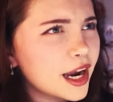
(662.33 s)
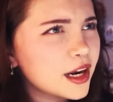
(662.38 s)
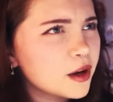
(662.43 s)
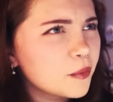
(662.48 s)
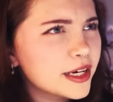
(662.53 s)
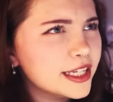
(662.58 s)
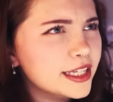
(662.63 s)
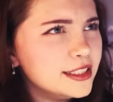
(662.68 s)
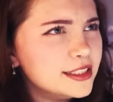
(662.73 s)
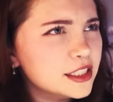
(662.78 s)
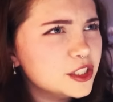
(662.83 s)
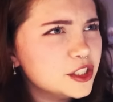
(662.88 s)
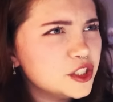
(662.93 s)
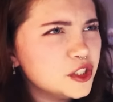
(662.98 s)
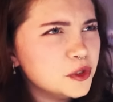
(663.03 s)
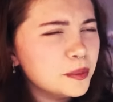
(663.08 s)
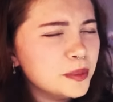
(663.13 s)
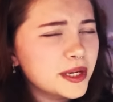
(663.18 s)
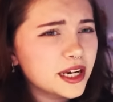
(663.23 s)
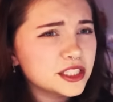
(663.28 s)
what he did to
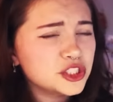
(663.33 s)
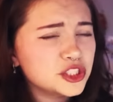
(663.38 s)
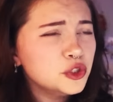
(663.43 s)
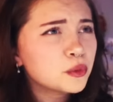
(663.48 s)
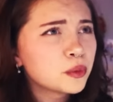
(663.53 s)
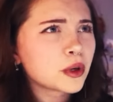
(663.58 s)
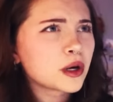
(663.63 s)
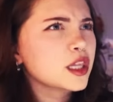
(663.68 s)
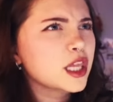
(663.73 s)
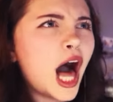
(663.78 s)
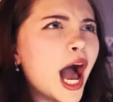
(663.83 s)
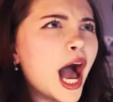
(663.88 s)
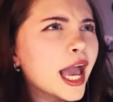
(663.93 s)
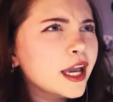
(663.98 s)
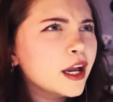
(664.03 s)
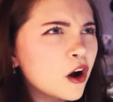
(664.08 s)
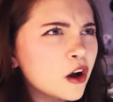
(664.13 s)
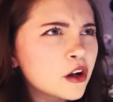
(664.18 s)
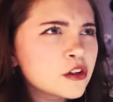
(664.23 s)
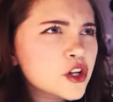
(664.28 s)
you because you were
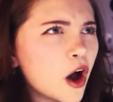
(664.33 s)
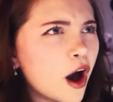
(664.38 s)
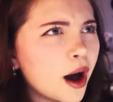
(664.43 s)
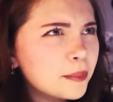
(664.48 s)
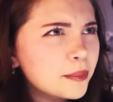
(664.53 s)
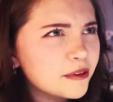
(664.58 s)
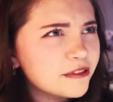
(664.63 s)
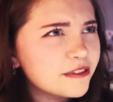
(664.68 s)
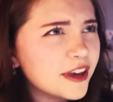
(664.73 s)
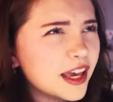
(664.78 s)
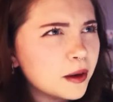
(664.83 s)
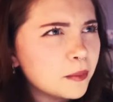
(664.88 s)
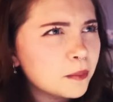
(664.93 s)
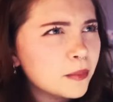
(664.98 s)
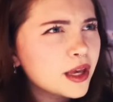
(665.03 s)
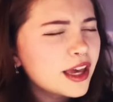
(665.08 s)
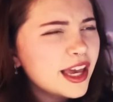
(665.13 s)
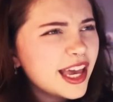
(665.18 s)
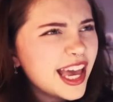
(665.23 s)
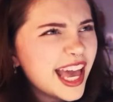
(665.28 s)
lying on top of him
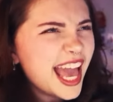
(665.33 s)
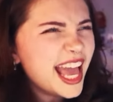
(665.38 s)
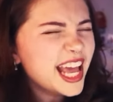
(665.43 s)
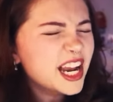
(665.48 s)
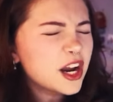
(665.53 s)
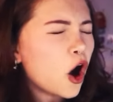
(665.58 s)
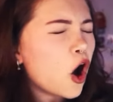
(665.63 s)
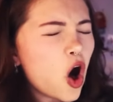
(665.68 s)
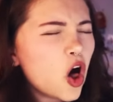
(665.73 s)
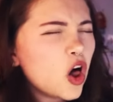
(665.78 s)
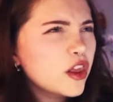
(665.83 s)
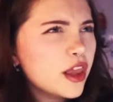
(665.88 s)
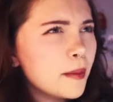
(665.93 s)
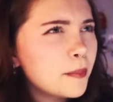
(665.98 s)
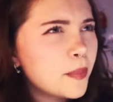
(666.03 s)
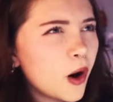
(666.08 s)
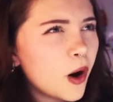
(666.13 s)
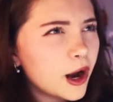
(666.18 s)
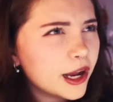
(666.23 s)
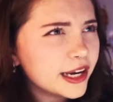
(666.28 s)
and all up
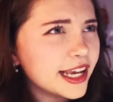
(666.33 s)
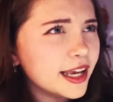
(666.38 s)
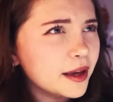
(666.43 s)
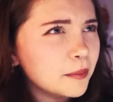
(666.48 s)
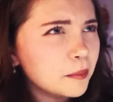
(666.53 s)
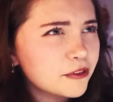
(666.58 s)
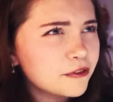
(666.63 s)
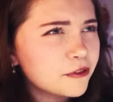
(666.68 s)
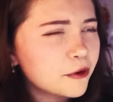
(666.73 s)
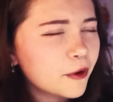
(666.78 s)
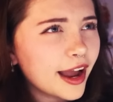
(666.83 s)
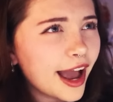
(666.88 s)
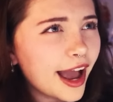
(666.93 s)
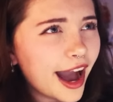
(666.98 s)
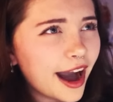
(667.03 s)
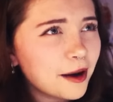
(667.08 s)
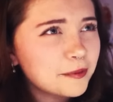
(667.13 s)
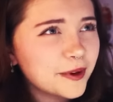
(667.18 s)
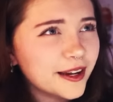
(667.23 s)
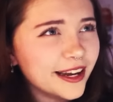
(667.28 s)
on him before it
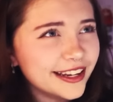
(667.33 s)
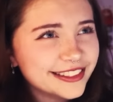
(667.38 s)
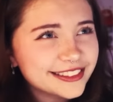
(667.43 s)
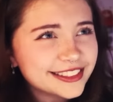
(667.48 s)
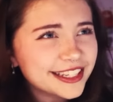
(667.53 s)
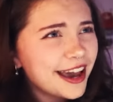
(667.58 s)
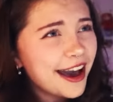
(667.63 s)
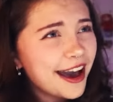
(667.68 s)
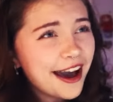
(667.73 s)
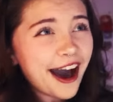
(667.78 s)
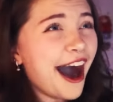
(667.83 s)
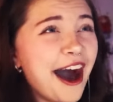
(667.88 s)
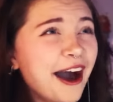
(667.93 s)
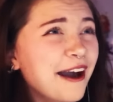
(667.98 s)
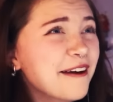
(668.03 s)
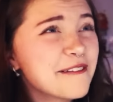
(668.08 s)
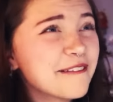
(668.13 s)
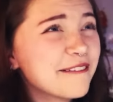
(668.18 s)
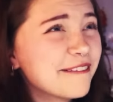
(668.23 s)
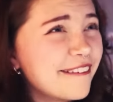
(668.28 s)
happened.
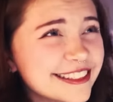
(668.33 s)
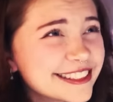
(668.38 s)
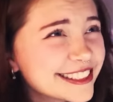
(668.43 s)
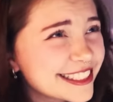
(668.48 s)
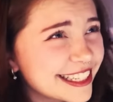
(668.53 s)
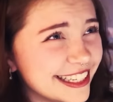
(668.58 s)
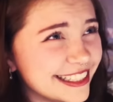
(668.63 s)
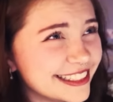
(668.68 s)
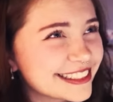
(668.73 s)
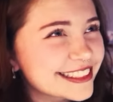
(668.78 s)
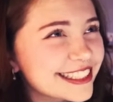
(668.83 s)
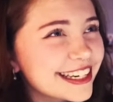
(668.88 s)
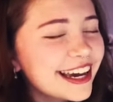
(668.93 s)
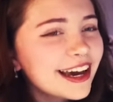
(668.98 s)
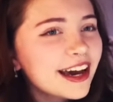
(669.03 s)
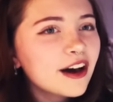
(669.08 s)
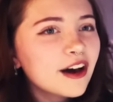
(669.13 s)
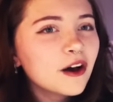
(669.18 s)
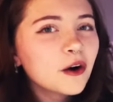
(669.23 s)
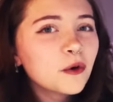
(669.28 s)
I wasn't.
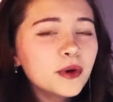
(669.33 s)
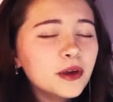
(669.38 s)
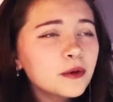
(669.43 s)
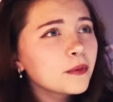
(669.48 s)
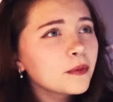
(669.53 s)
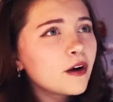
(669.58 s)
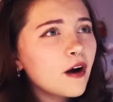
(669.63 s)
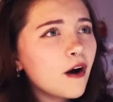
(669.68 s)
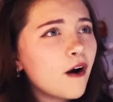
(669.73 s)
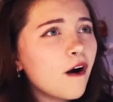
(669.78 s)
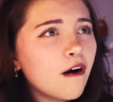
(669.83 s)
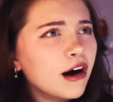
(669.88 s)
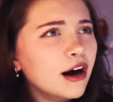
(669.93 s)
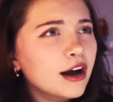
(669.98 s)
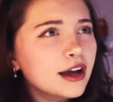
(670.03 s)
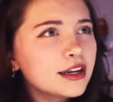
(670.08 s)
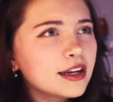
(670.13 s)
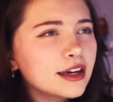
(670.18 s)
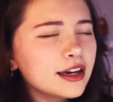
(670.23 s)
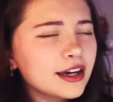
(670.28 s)
We were
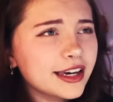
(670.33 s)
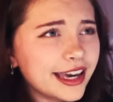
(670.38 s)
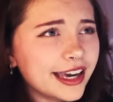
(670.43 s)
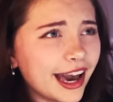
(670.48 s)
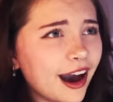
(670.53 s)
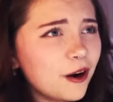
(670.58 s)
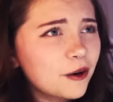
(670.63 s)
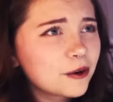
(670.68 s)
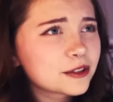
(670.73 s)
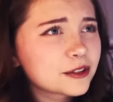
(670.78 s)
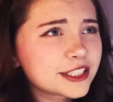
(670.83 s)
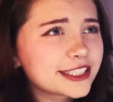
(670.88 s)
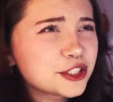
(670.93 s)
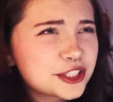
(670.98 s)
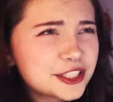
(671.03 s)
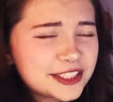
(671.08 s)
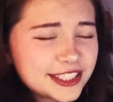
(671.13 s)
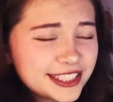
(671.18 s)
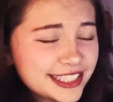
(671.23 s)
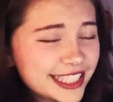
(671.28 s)
on a couch,
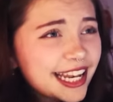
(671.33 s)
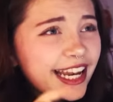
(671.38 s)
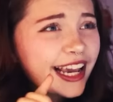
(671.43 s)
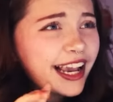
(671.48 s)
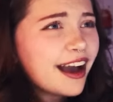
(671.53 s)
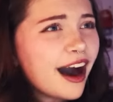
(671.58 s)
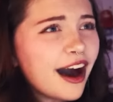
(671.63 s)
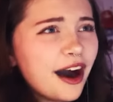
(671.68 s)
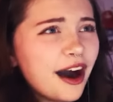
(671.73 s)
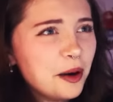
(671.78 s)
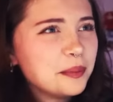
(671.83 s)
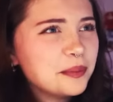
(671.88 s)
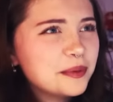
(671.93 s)
sitting up,